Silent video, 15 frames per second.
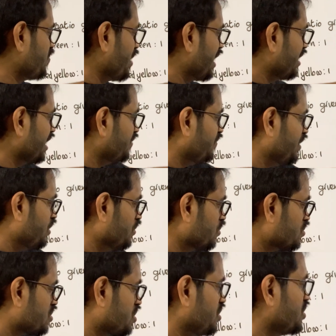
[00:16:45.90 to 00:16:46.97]
plant that we
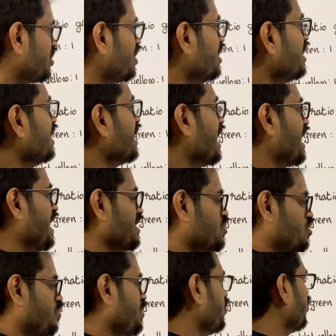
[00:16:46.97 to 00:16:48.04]
used here has
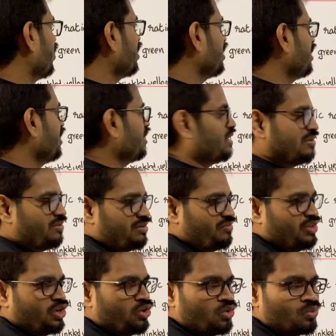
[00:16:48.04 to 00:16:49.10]
to be what? We
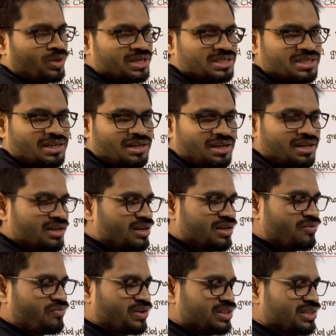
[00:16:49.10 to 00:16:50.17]
don't know what is the
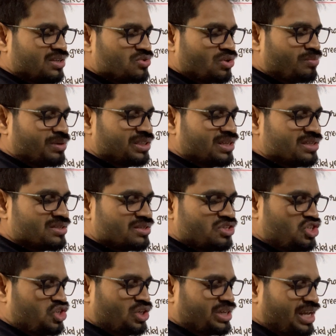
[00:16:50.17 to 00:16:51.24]
father's or mother's
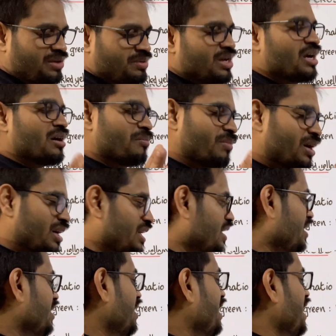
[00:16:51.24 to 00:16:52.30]
genotype, but
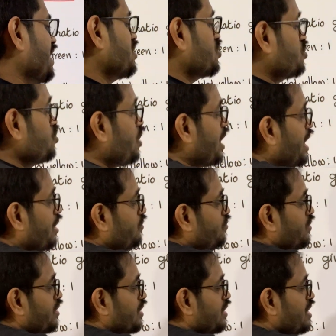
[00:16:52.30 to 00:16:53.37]
has to have
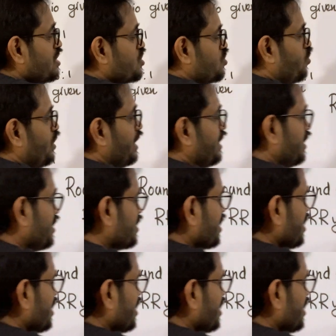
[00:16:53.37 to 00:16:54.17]
these 2 letters.